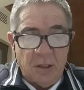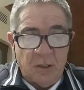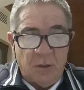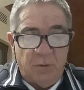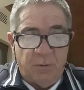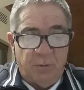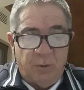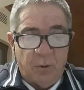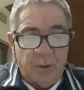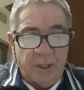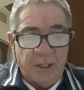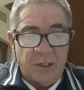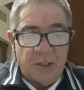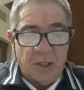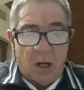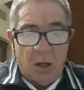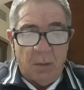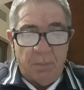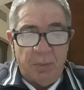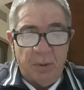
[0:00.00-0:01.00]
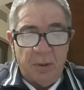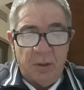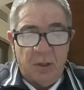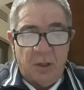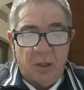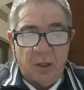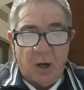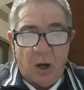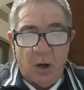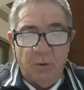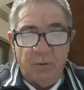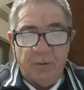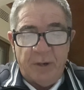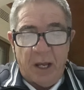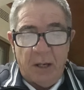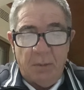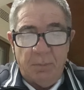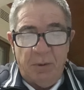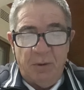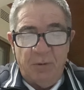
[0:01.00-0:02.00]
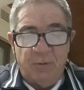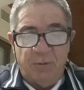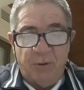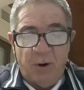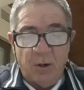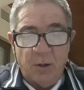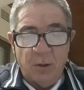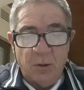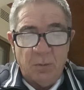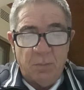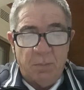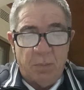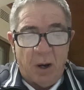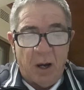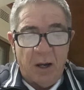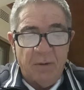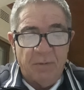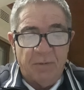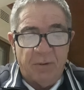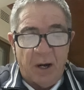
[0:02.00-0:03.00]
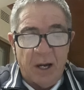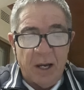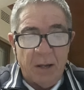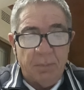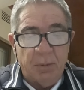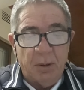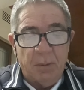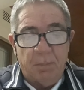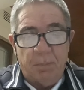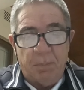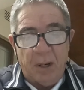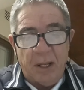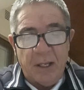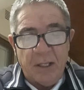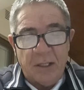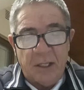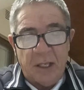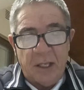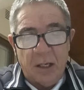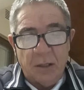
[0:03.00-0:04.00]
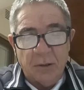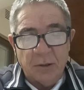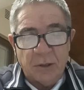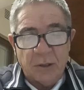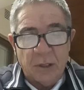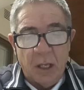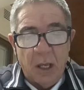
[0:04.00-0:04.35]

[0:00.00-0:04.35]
For example, growth can be followed by viable plate counts.